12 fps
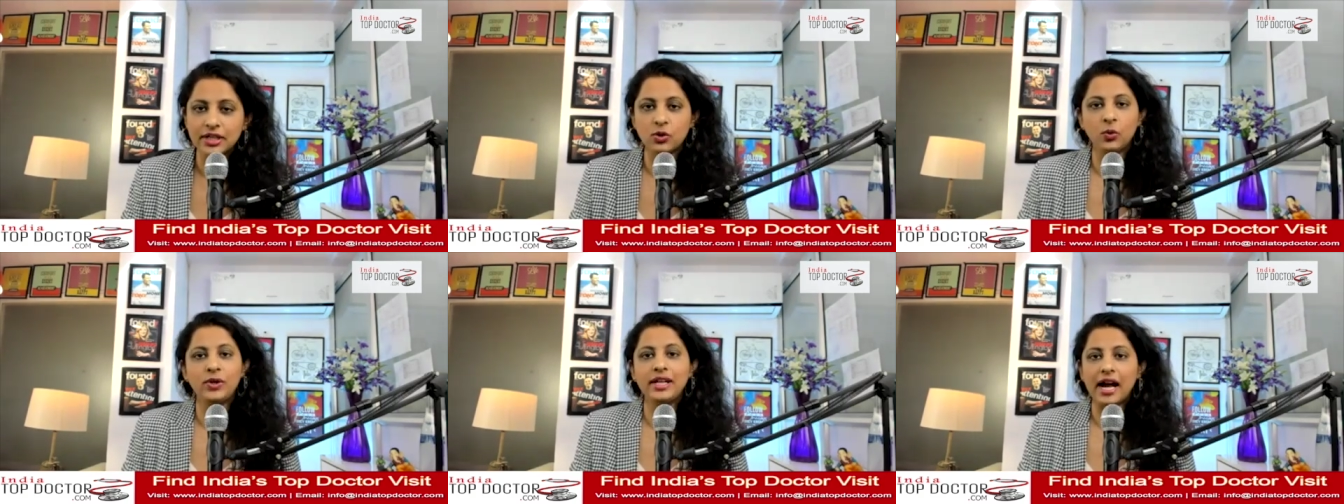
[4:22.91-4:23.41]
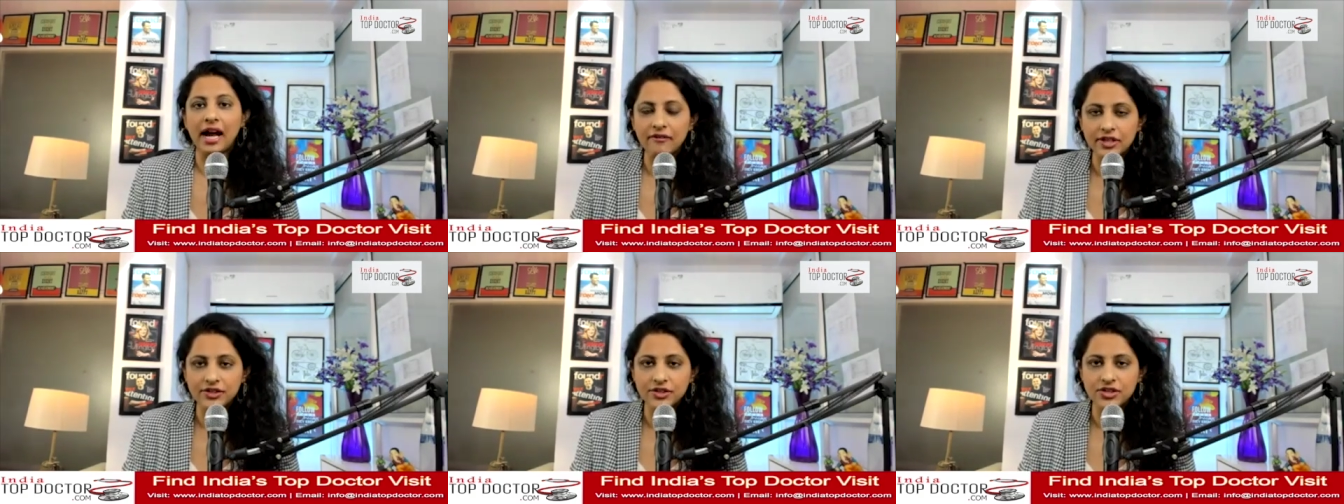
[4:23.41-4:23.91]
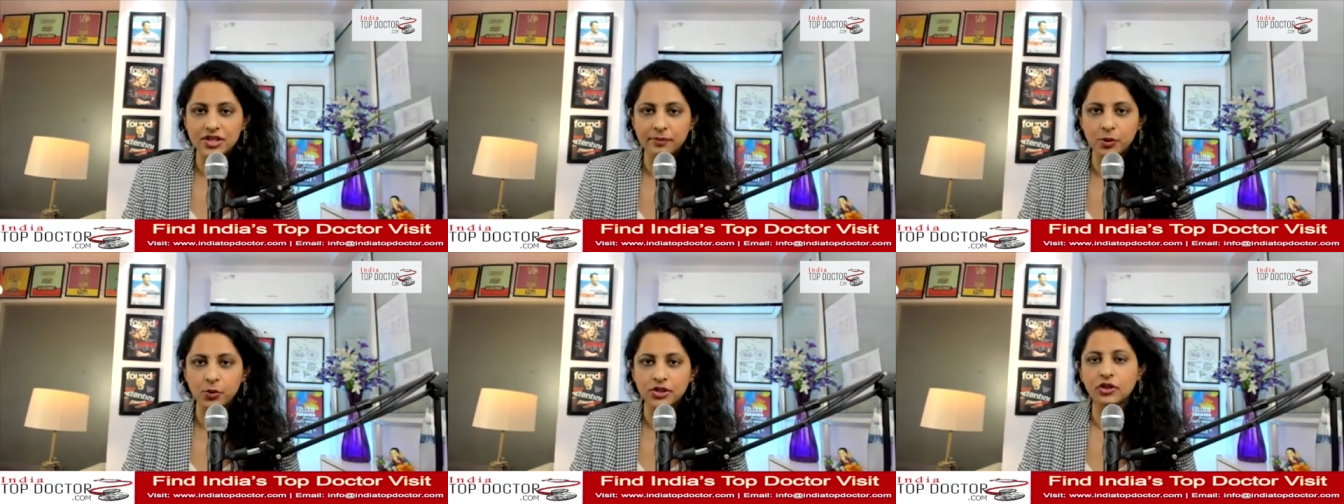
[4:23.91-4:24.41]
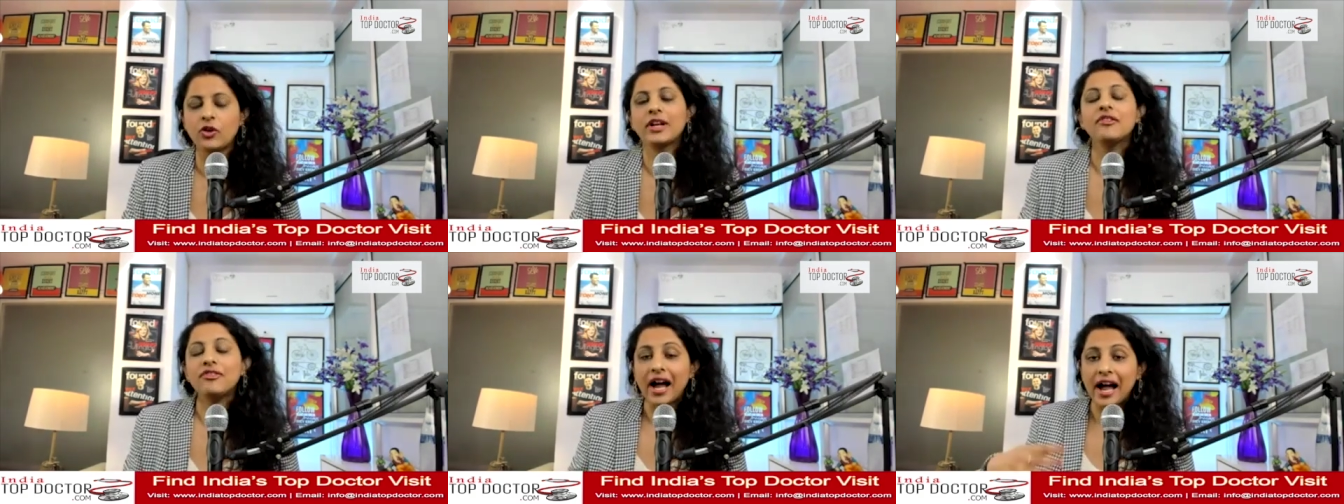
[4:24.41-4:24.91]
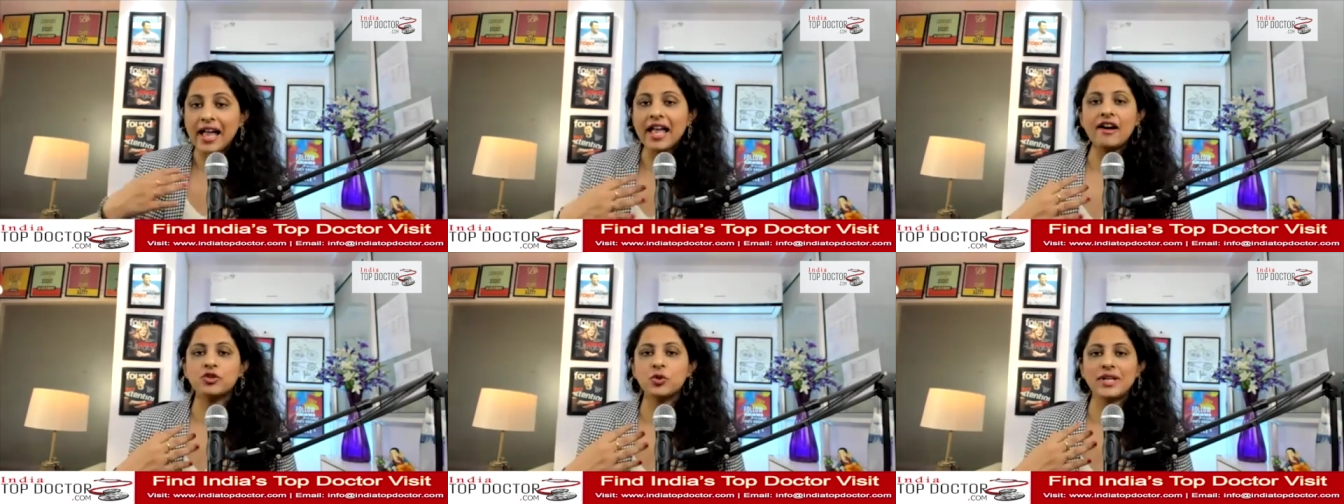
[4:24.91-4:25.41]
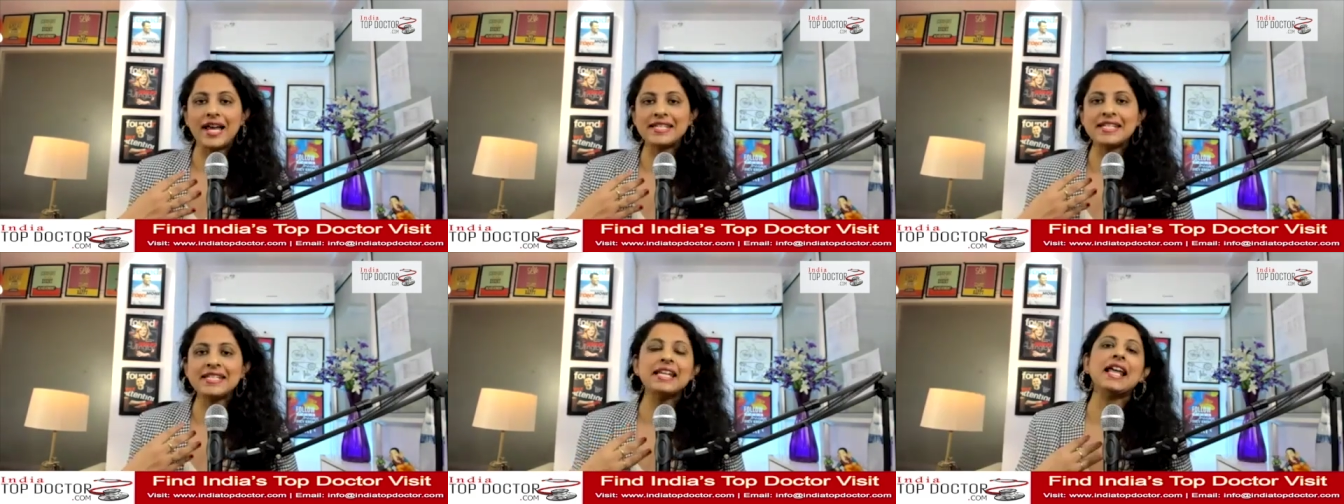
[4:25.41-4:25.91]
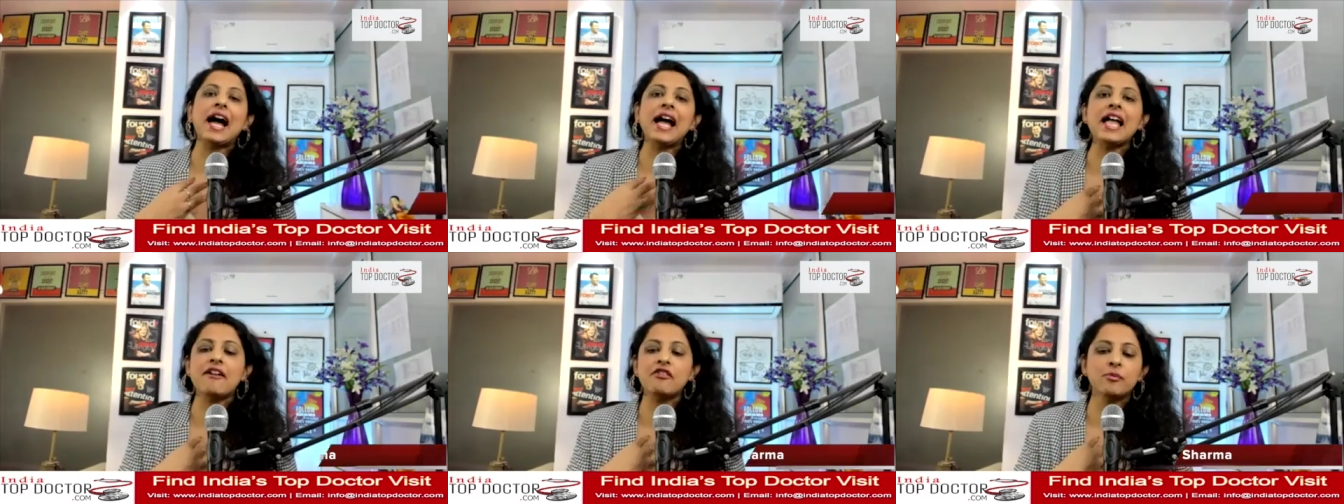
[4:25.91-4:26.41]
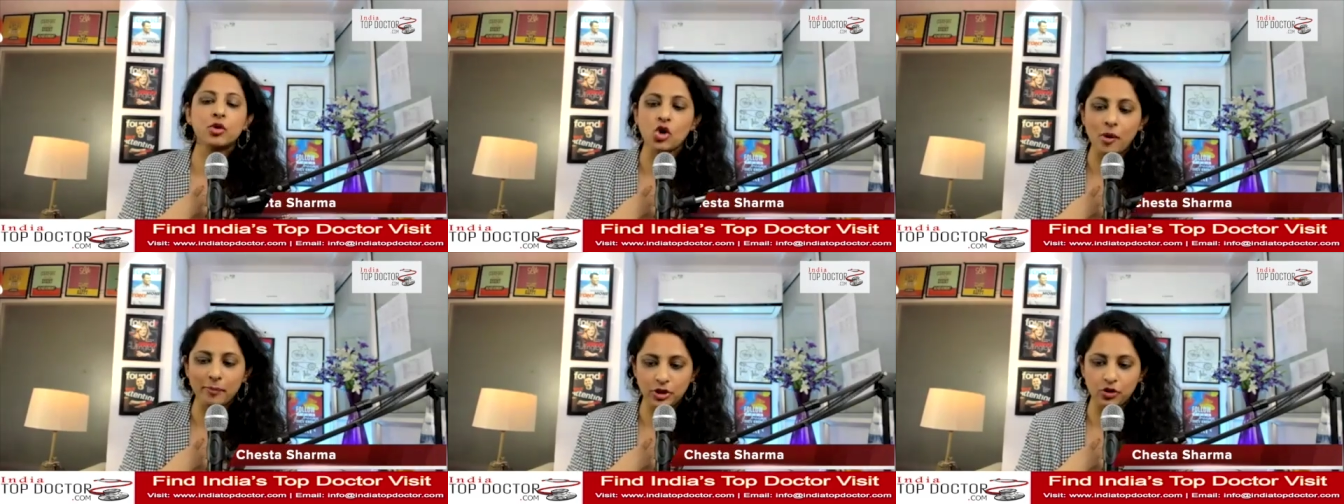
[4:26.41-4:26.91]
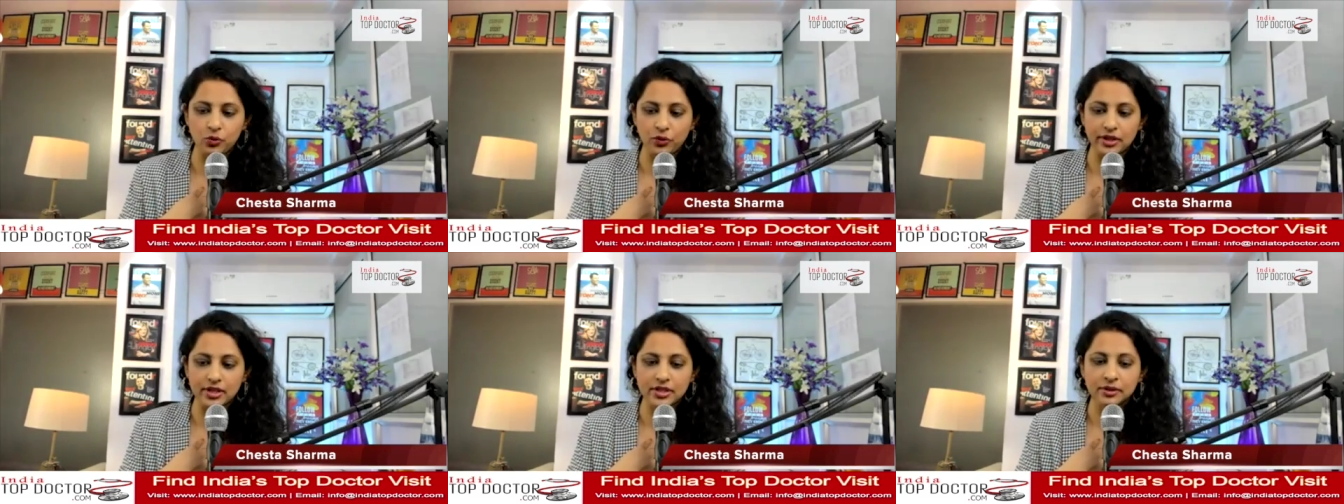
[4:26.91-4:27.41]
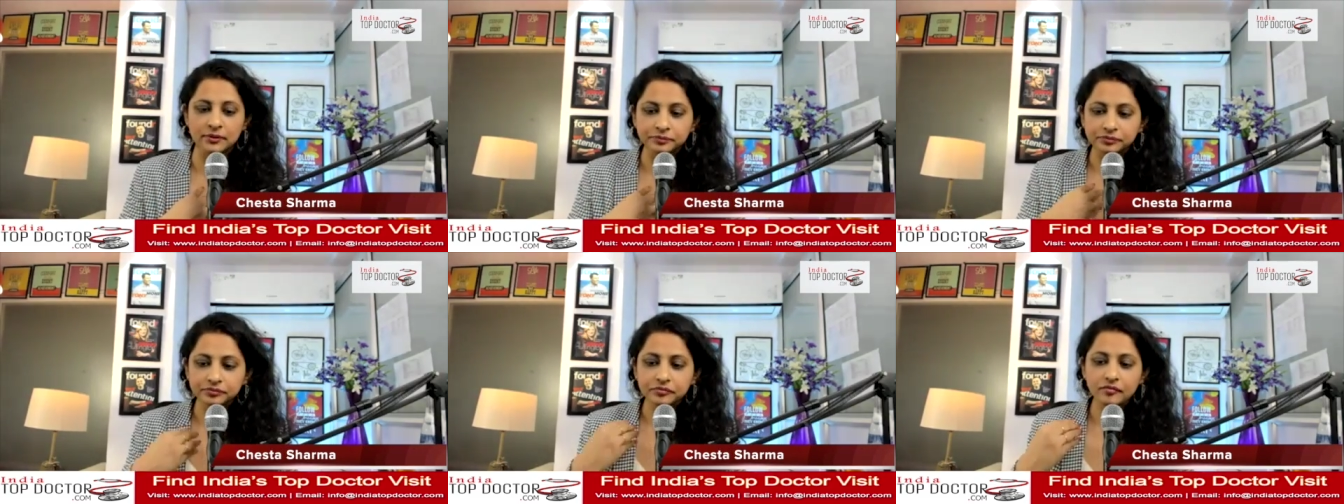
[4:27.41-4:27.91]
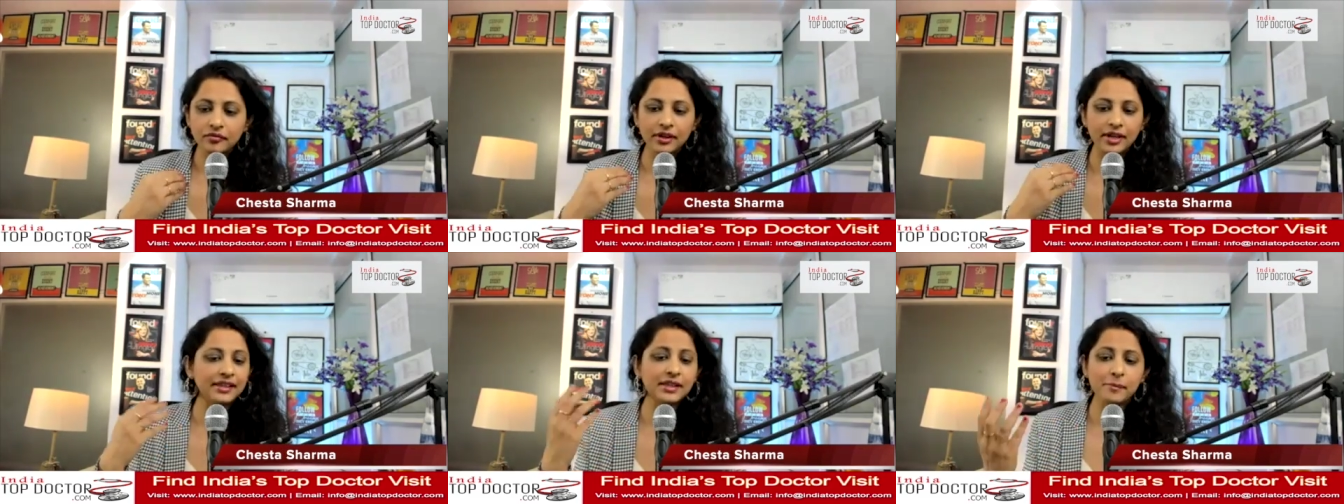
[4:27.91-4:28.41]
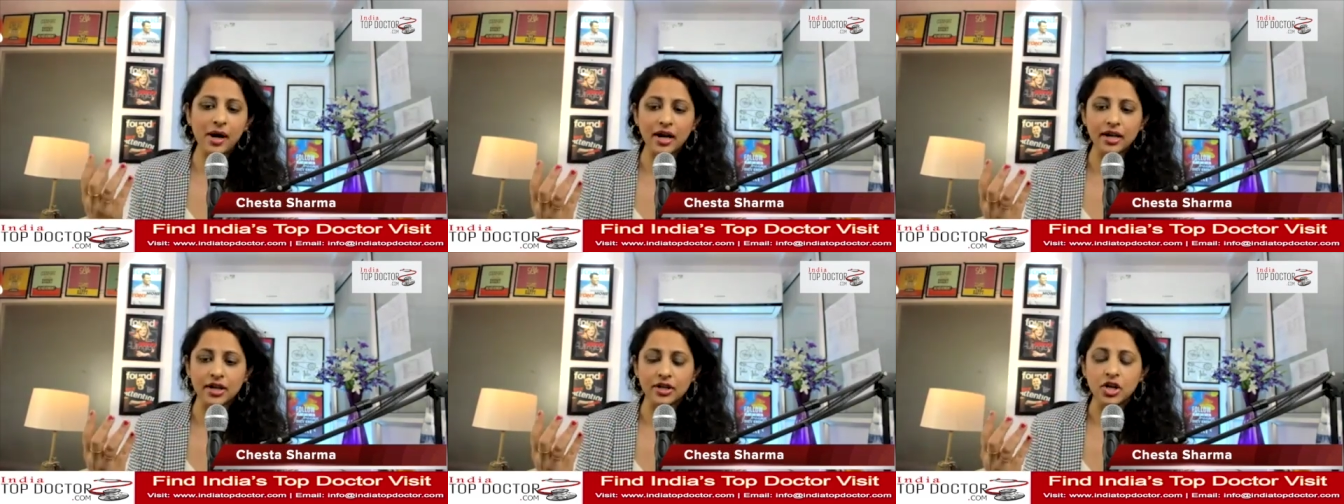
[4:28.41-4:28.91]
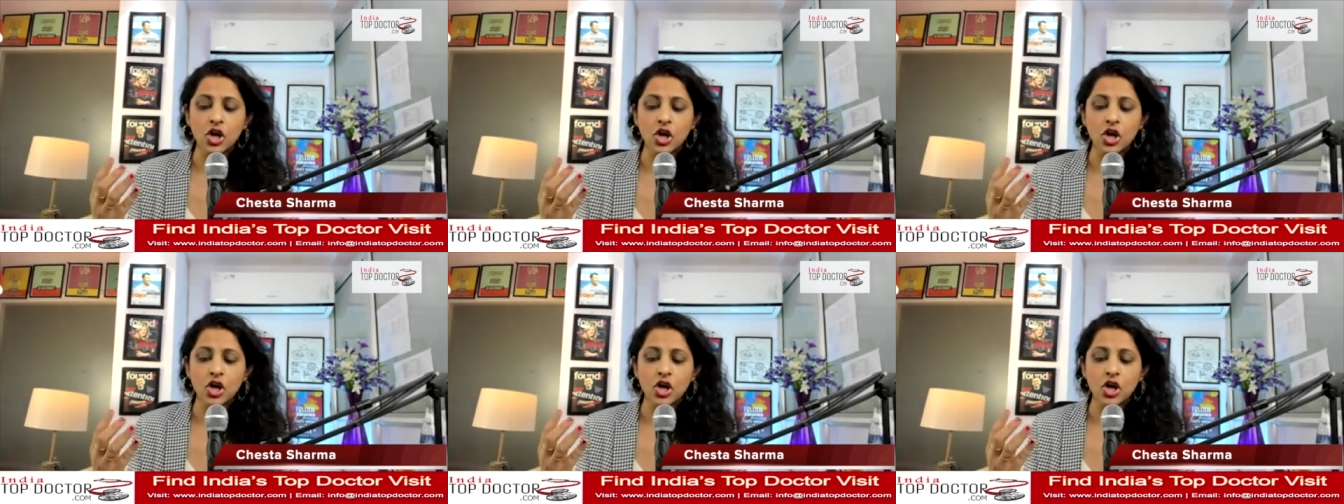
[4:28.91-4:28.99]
only I will distribute it, or if I have to license it, I have a monopoly over it in the market.